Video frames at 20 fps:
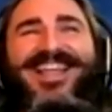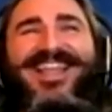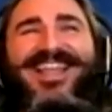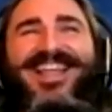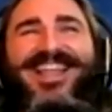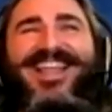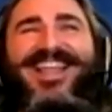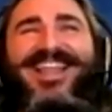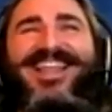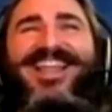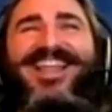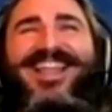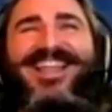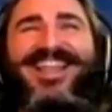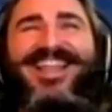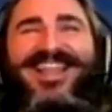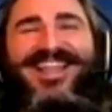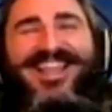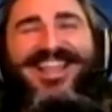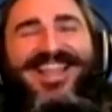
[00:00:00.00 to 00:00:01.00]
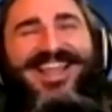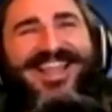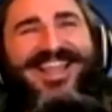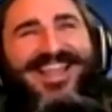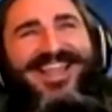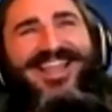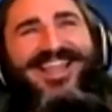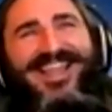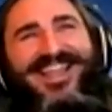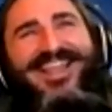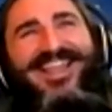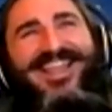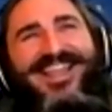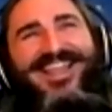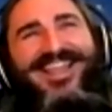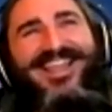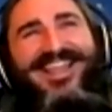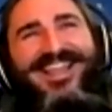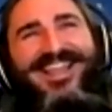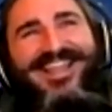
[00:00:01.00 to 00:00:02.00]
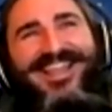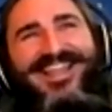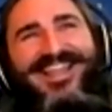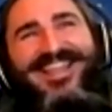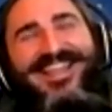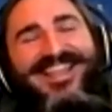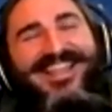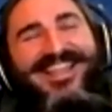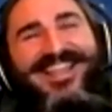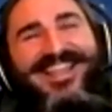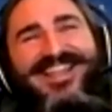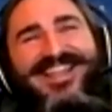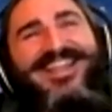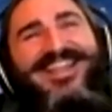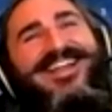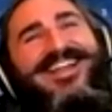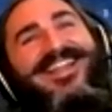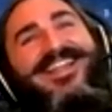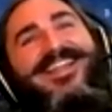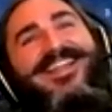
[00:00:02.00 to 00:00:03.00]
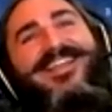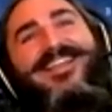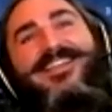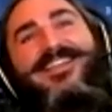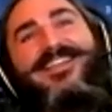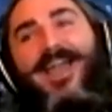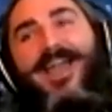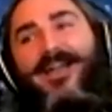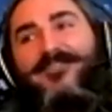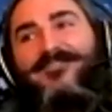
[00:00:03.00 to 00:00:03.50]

(silent)